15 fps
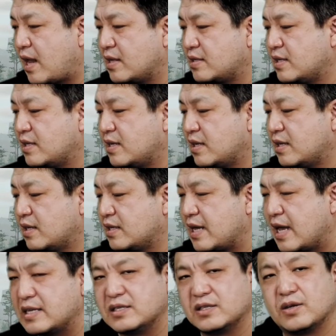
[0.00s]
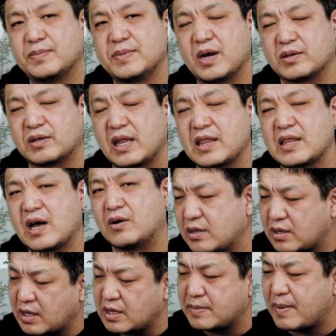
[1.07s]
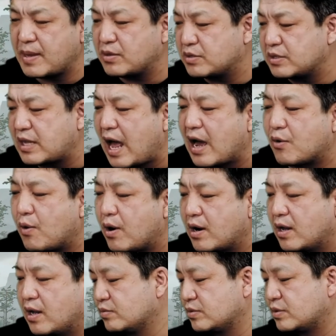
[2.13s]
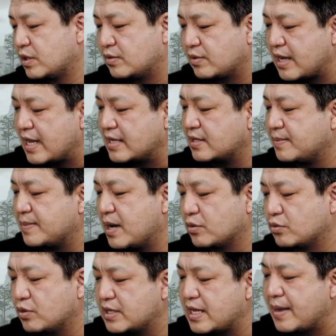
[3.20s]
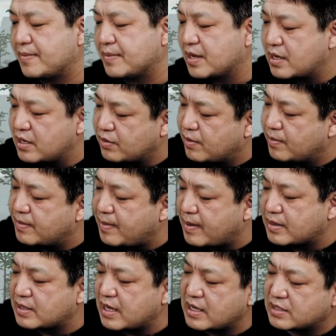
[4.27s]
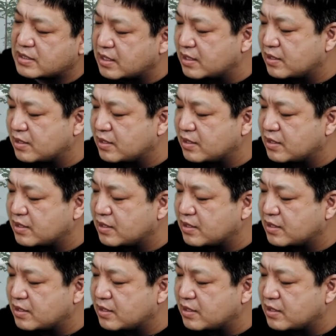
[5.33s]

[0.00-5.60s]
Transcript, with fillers: Baryonyx was very close, and Baryonyx had a very huge curved claw on its thumb.